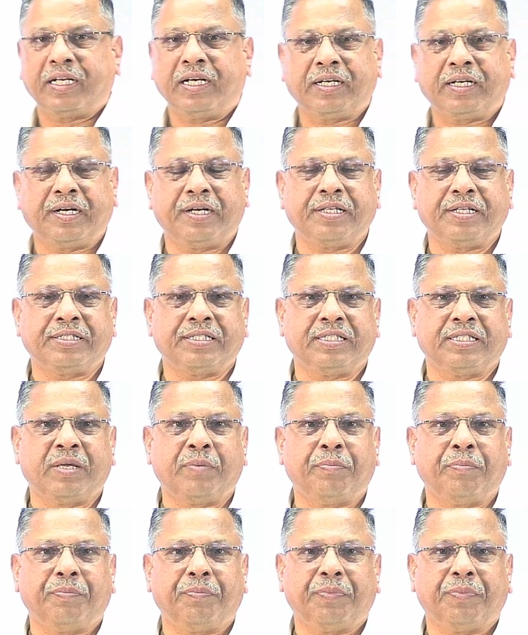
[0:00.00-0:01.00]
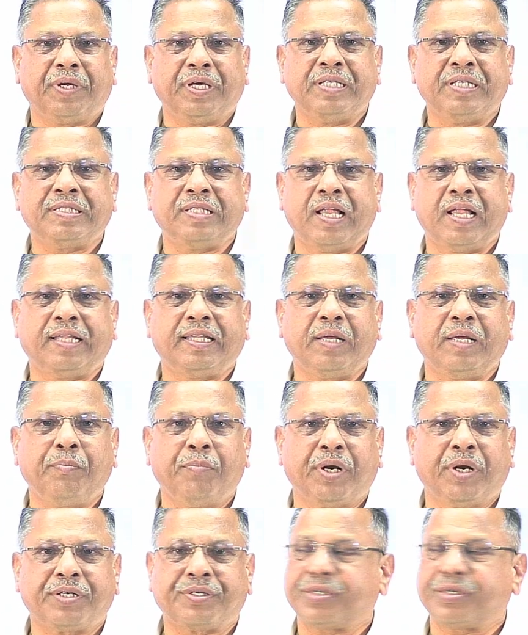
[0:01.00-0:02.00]
criticism is nothing
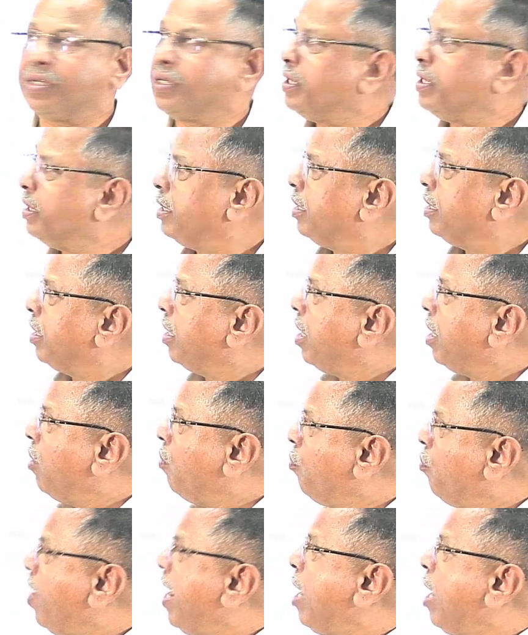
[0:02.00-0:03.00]
but a way